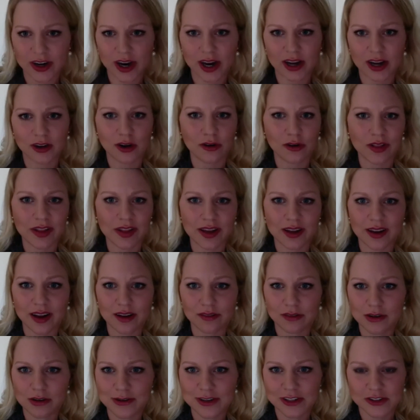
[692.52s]
I know that
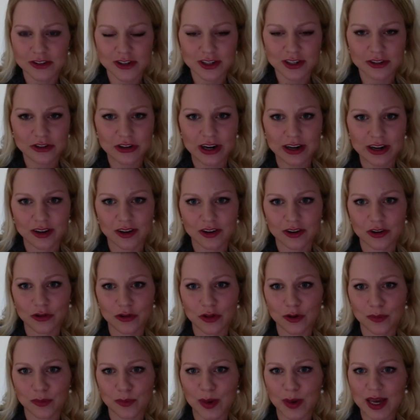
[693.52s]
everyone's just trying to do
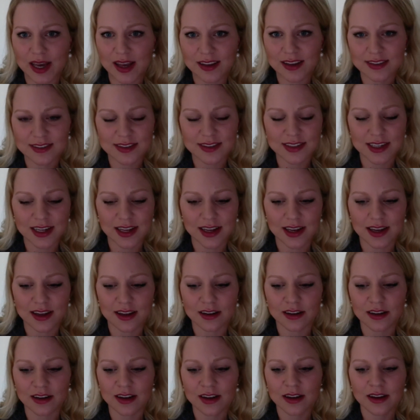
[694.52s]
their best,
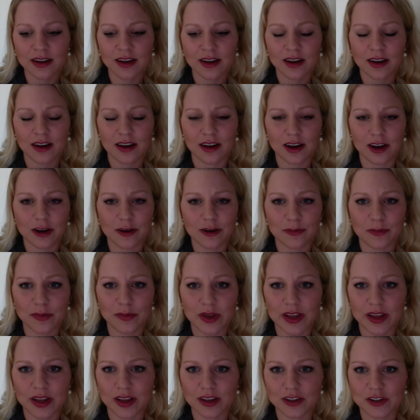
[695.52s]
and
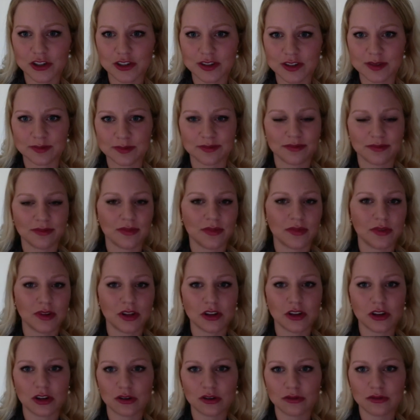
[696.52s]
it can just, you
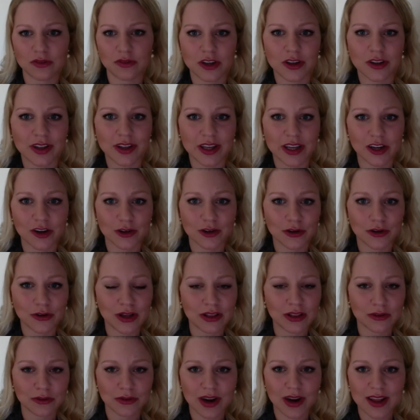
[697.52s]
know, feel like you're doing
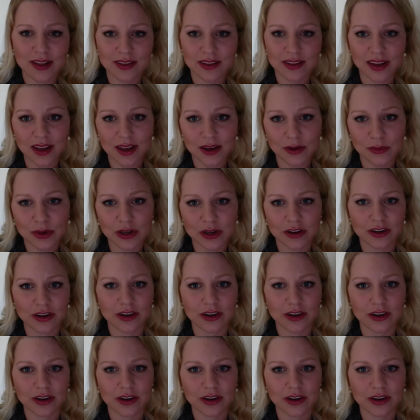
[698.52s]
the right thing when